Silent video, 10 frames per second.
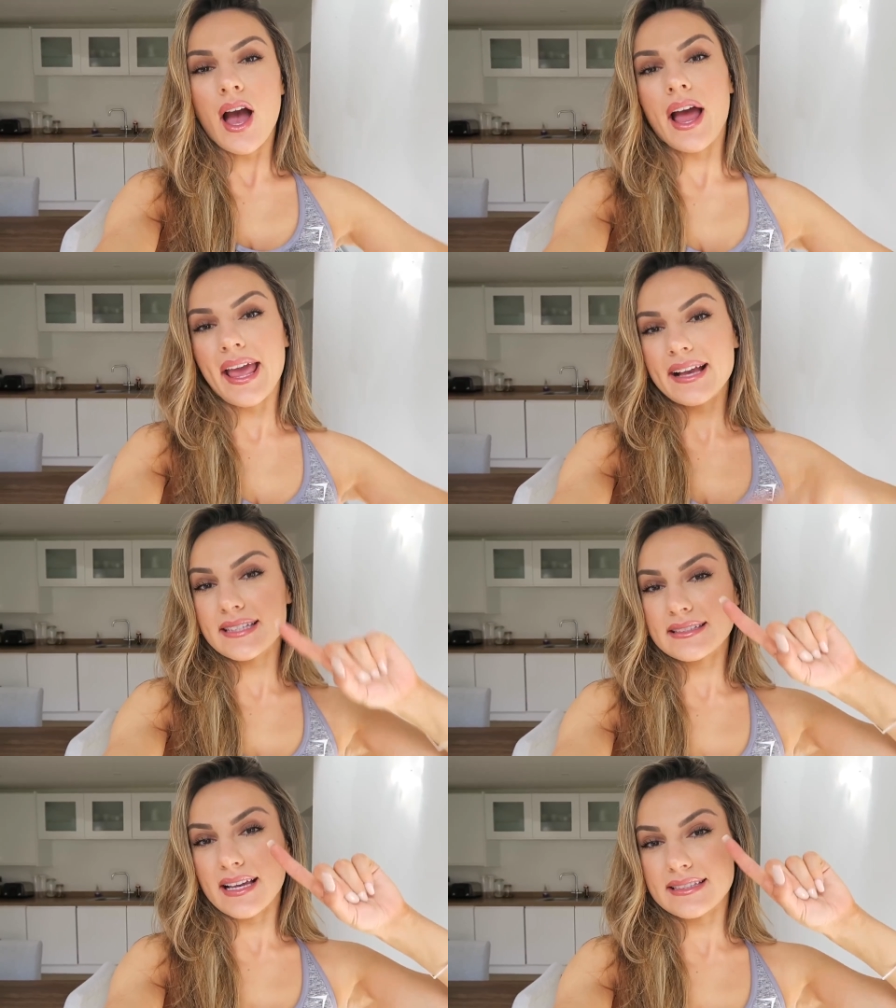An
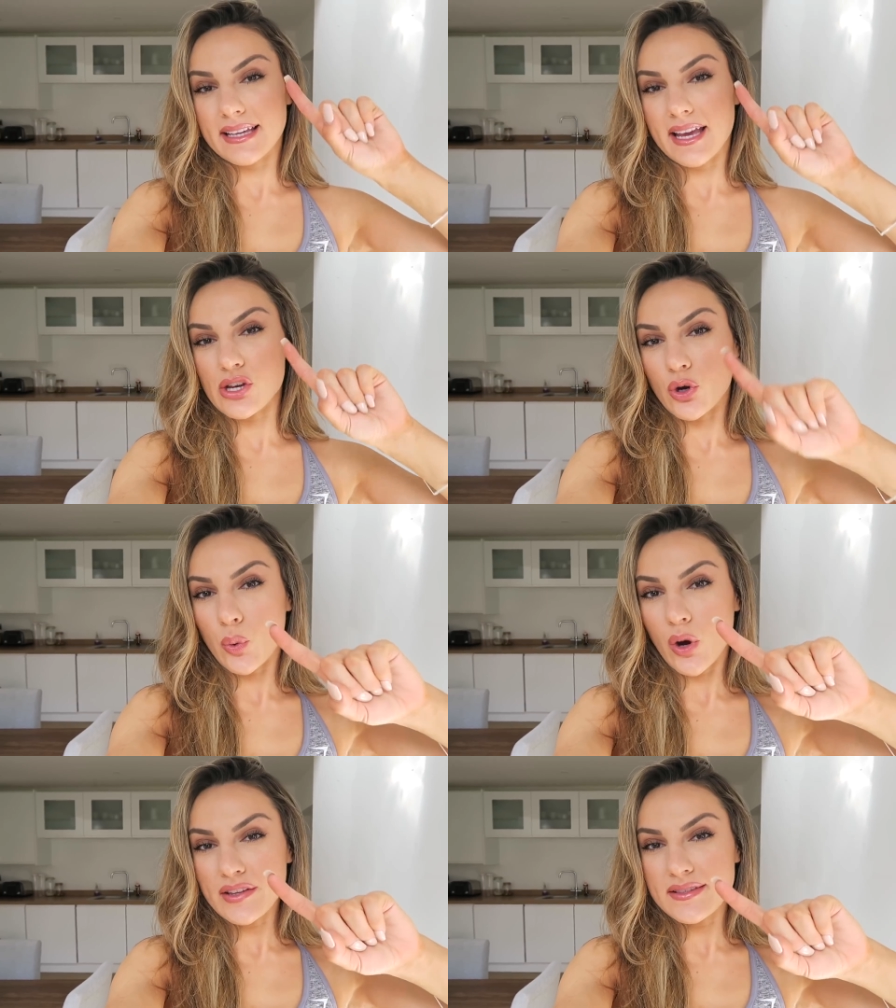exercise to hit your
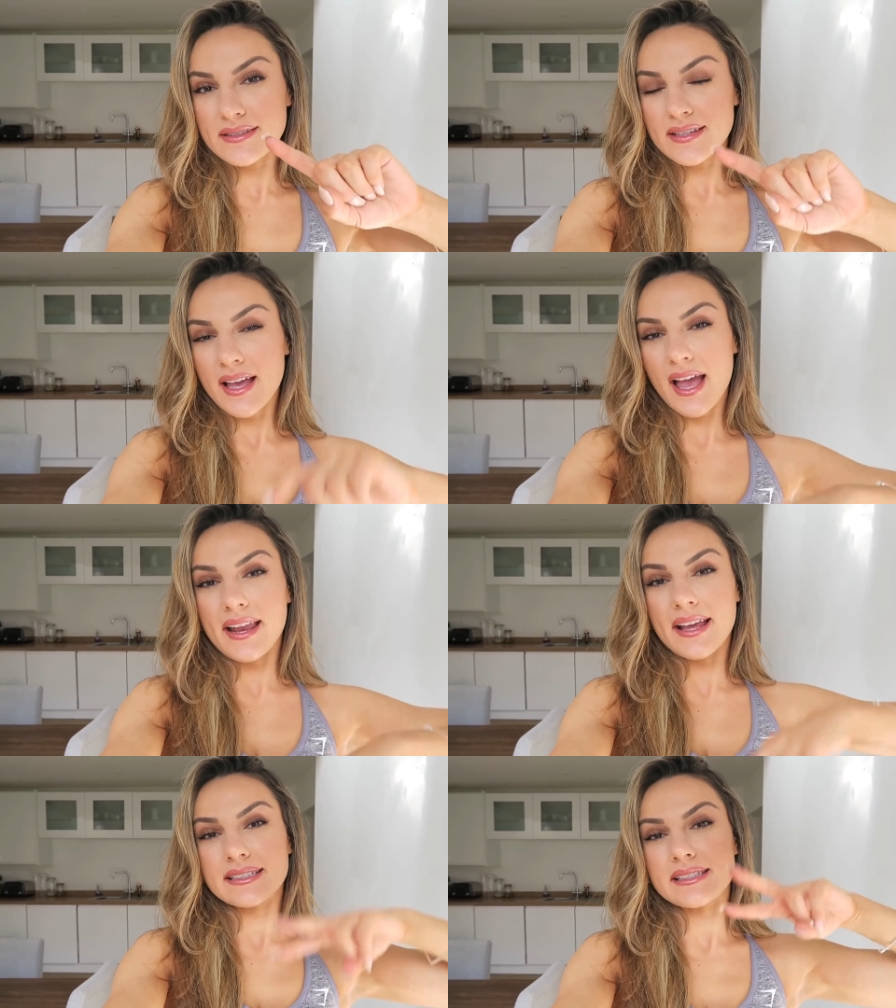quads,
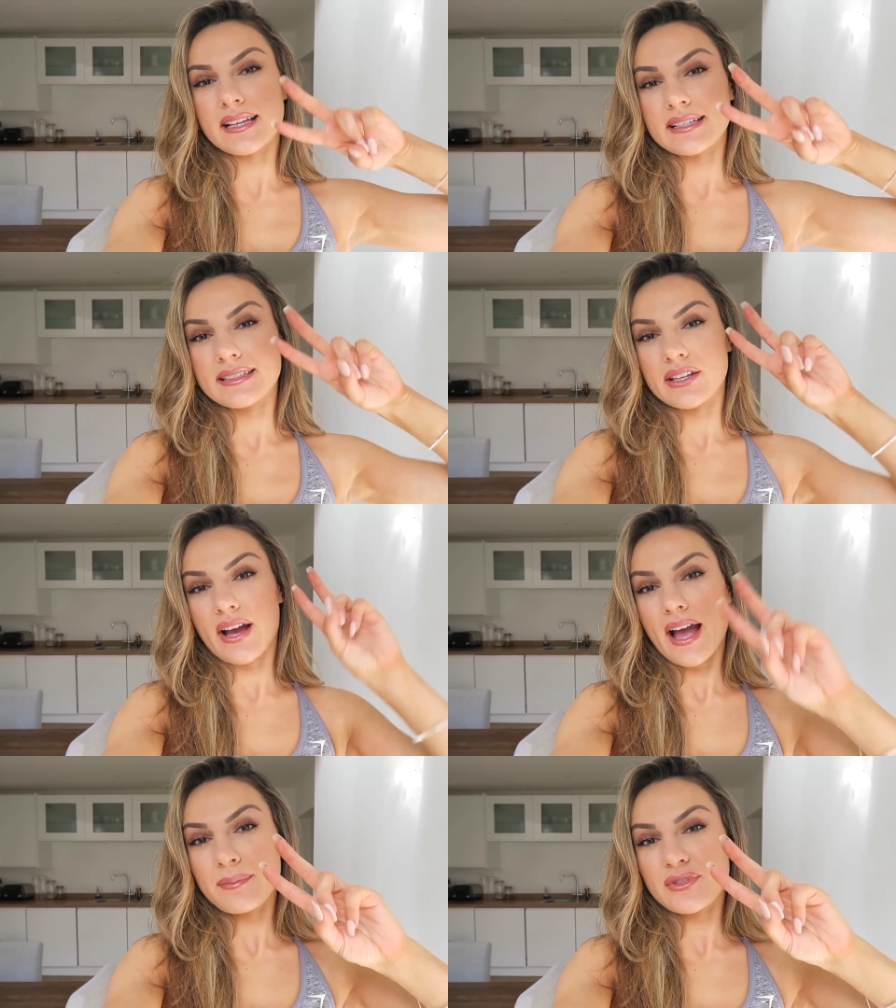an exercise to hit
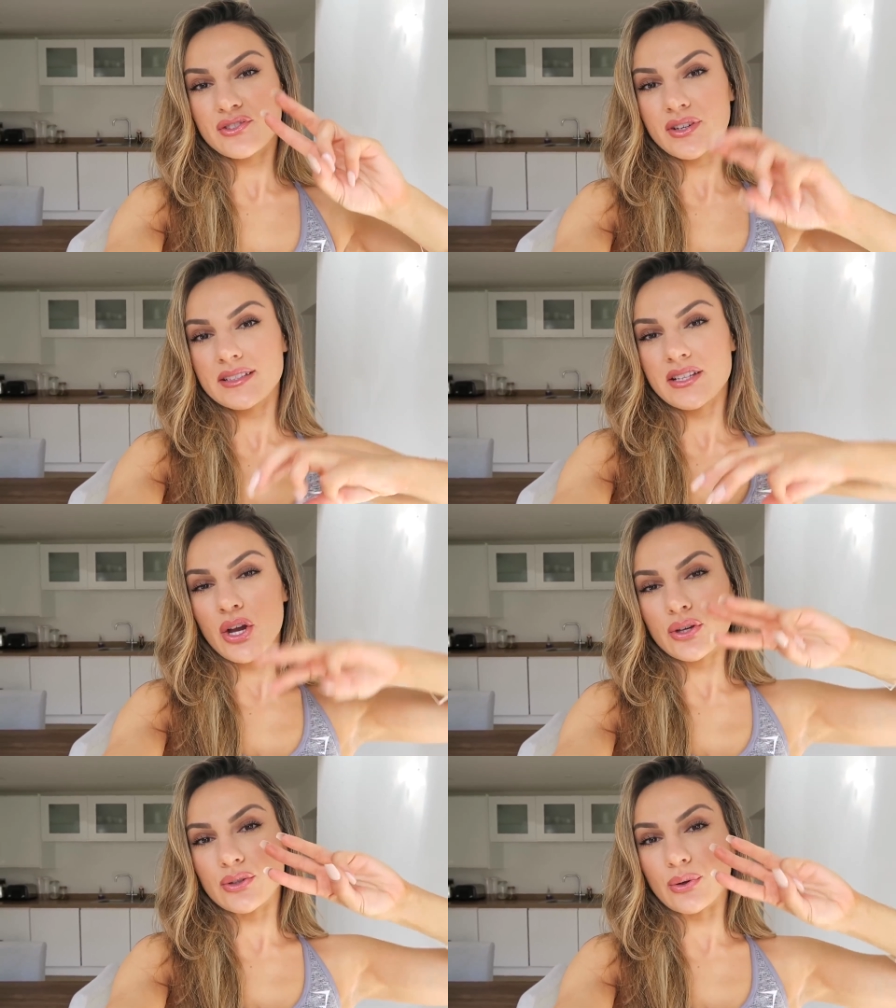your hamstrings,
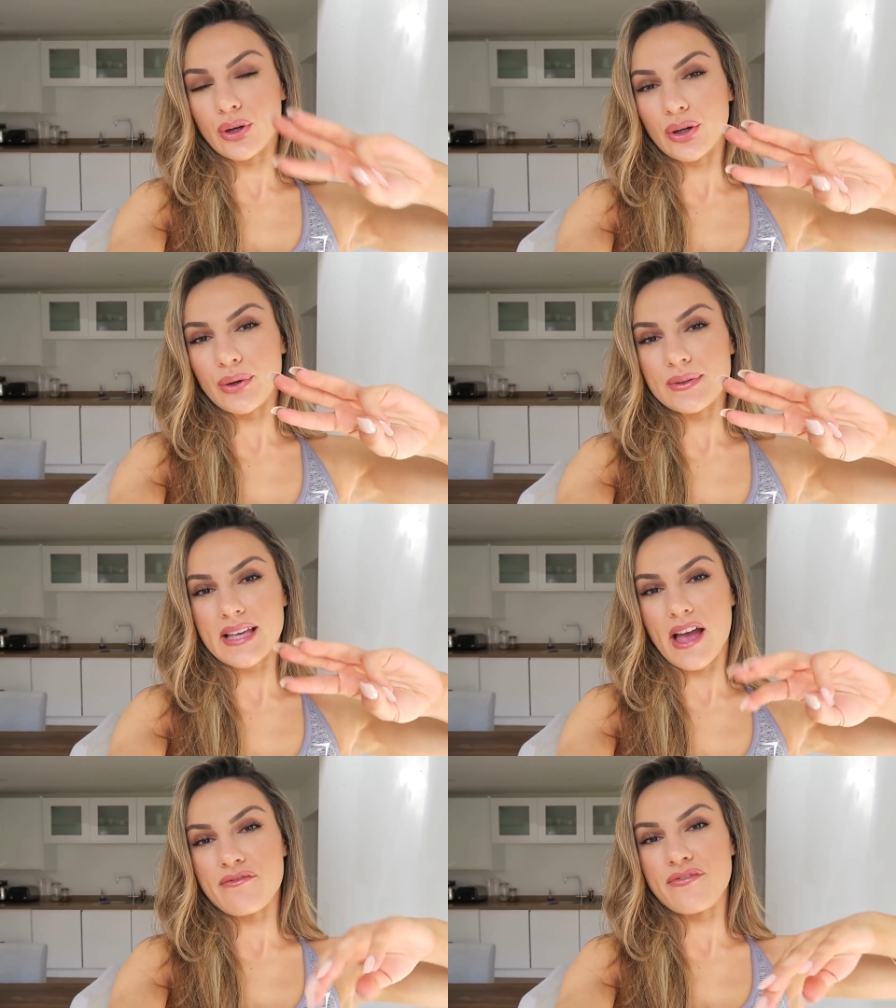your
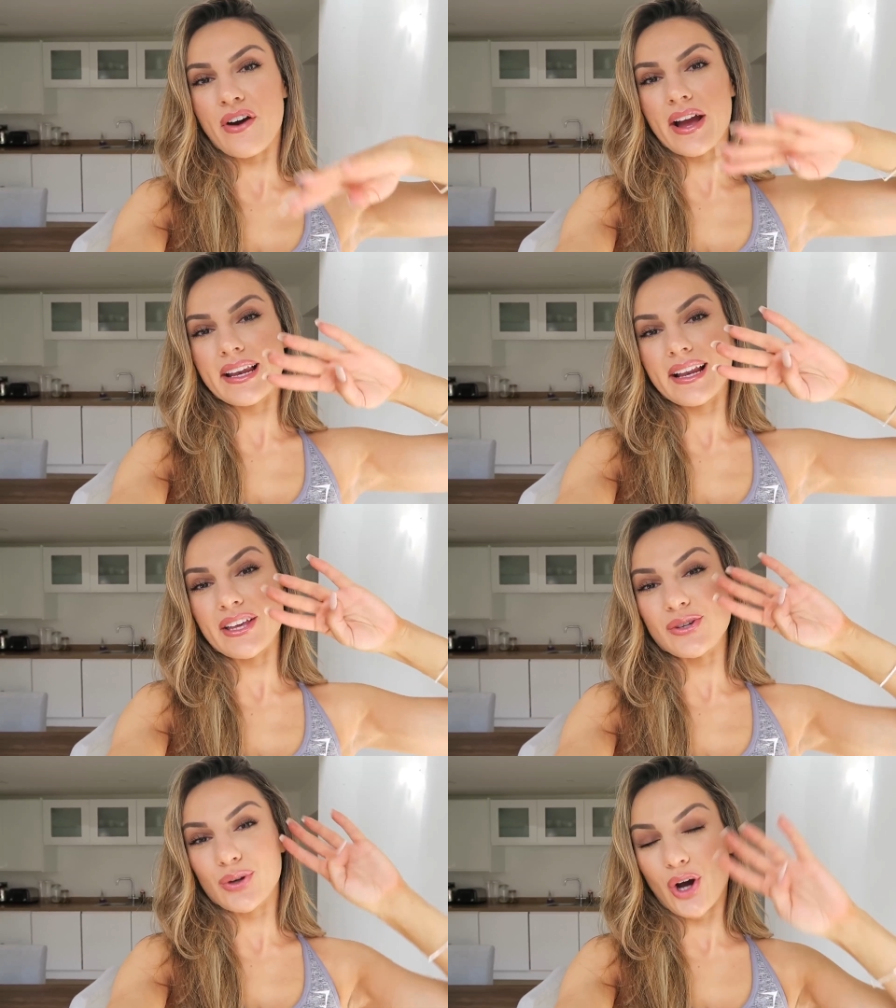glutes, and
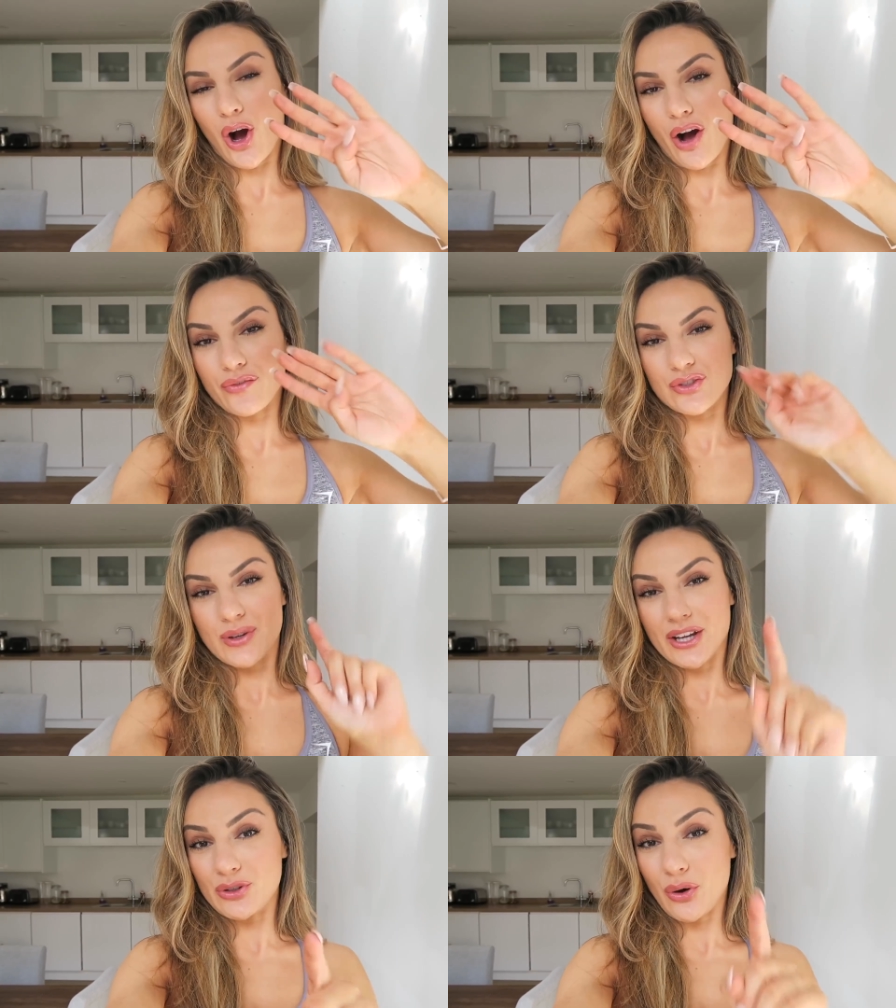finally your calves.
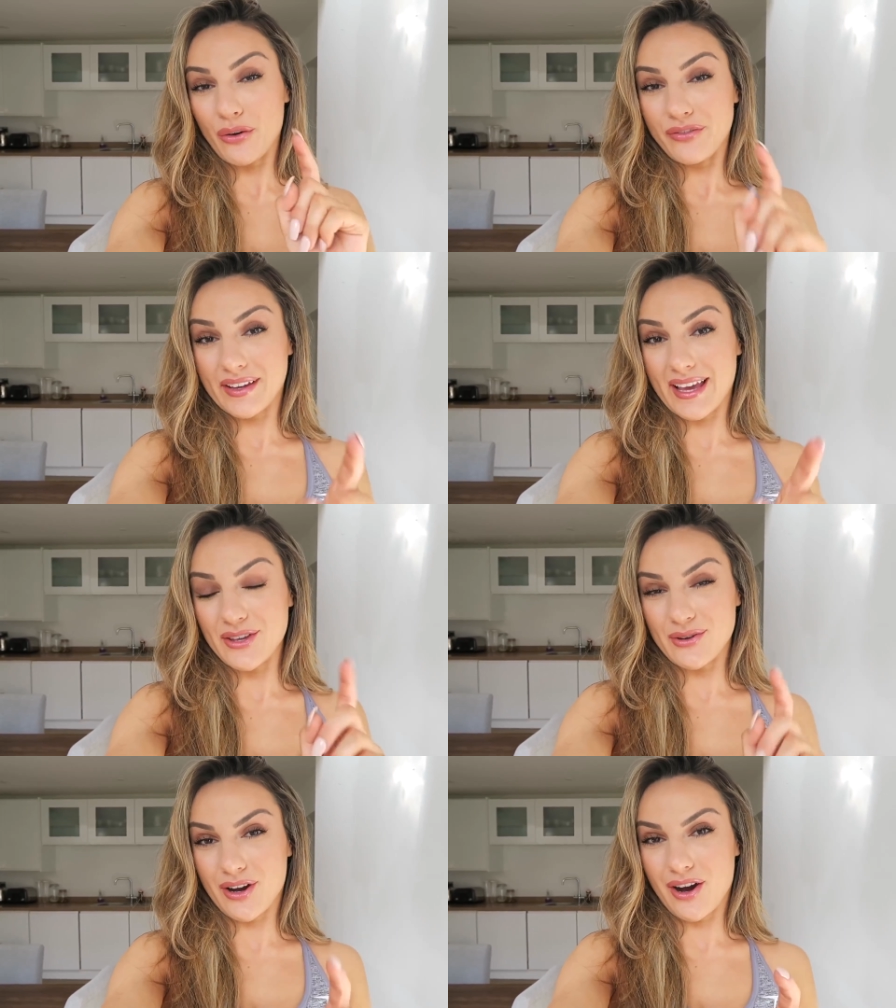You cannot
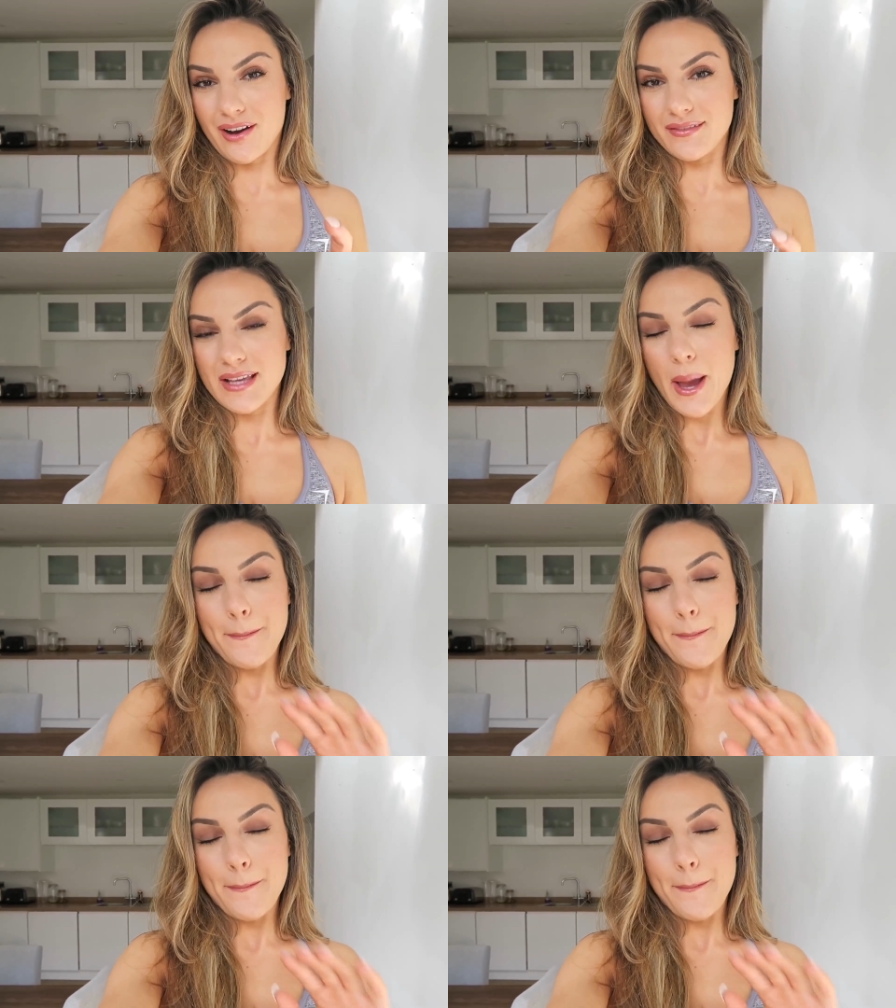forget your calves.